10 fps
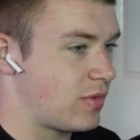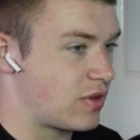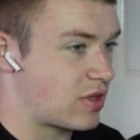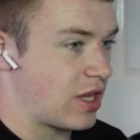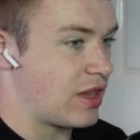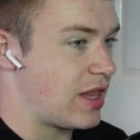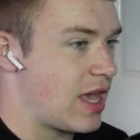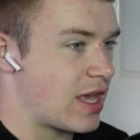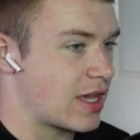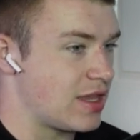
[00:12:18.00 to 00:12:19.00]
can
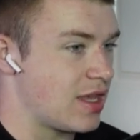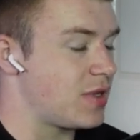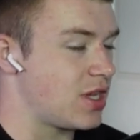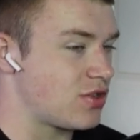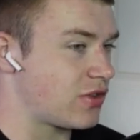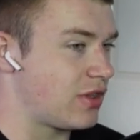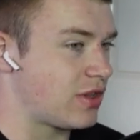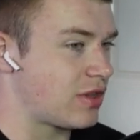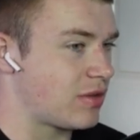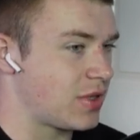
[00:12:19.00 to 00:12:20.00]
they be
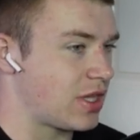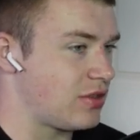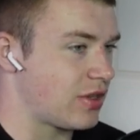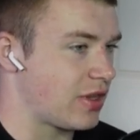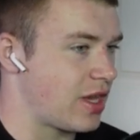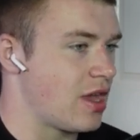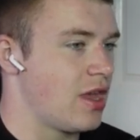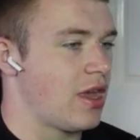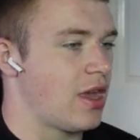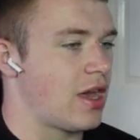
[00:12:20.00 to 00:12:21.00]
adjusted potentially?
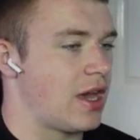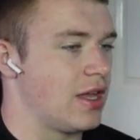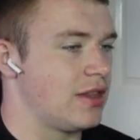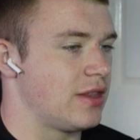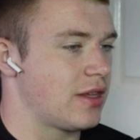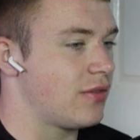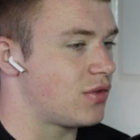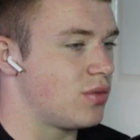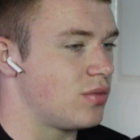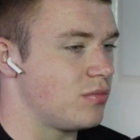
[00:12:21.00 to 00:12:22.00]
And if
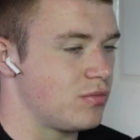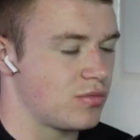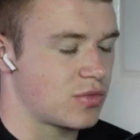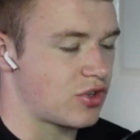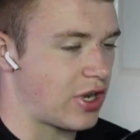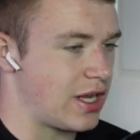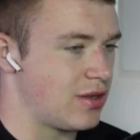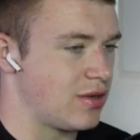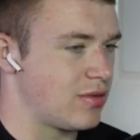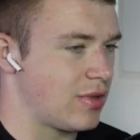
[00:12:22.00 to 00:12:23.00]
so, try
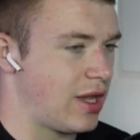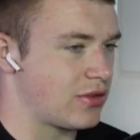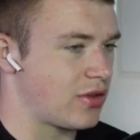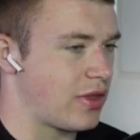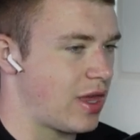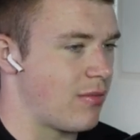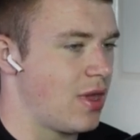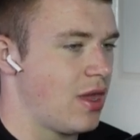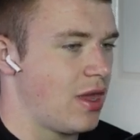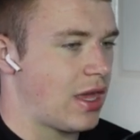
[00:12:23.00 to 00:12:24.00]
and execute them
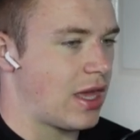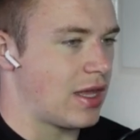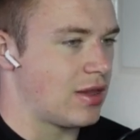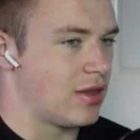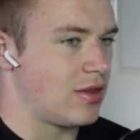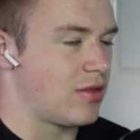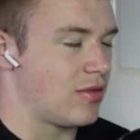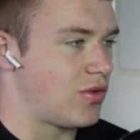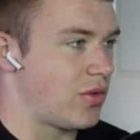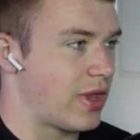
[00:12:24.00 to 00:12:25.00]
and
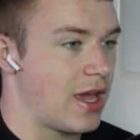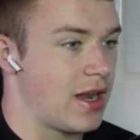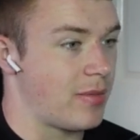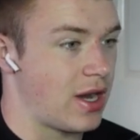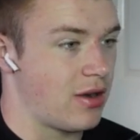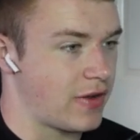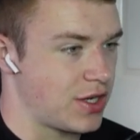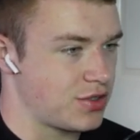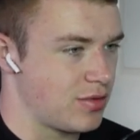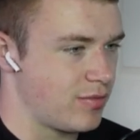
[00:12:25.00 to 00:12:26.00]
do that in a better
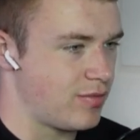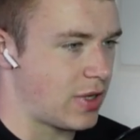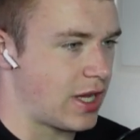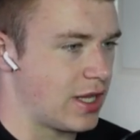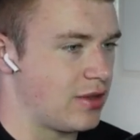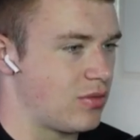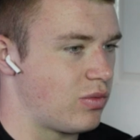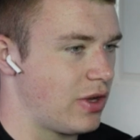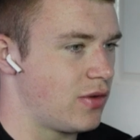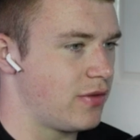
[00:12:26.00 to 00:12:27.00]
fashion. And
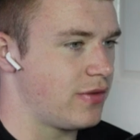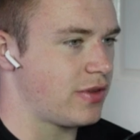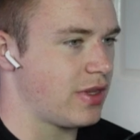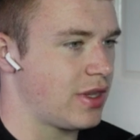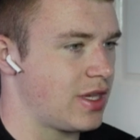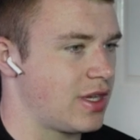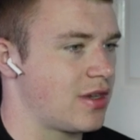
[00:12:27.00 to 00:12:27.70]
with obviously